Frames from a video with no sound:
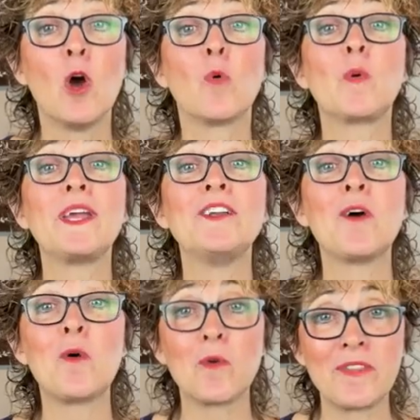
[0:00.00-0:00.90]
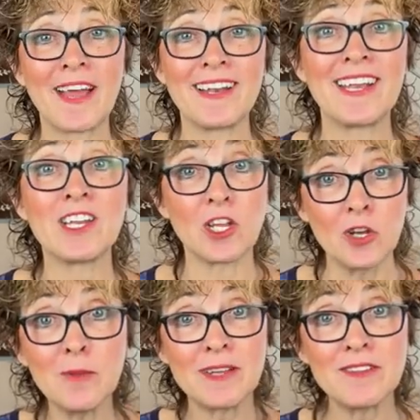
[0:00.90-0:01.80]
We know that in
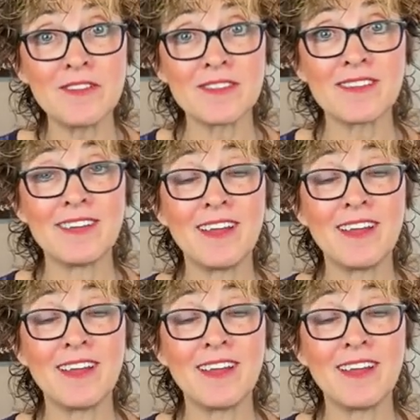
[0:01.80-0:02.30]
humans,